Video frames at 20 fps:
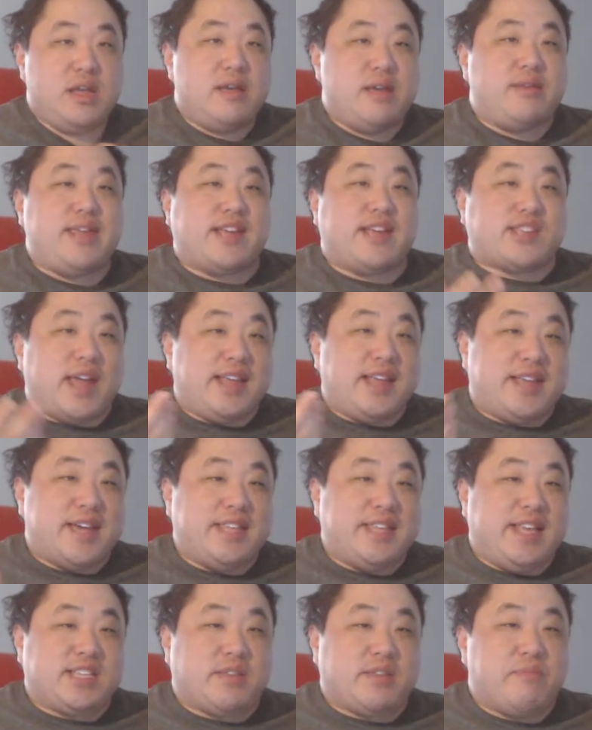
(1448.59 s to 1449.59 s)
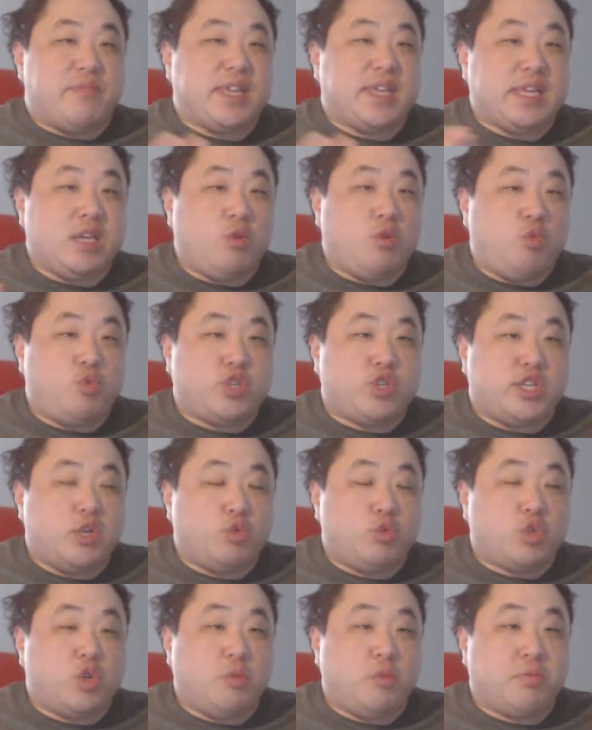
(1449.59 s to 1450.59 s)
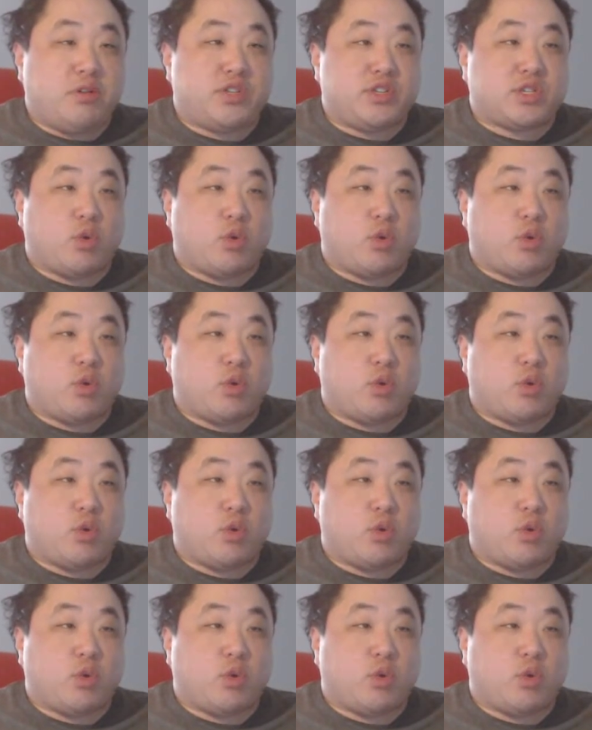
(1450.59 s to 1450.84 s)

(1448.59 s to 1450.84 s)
yes, I get he's a huge YouTuber,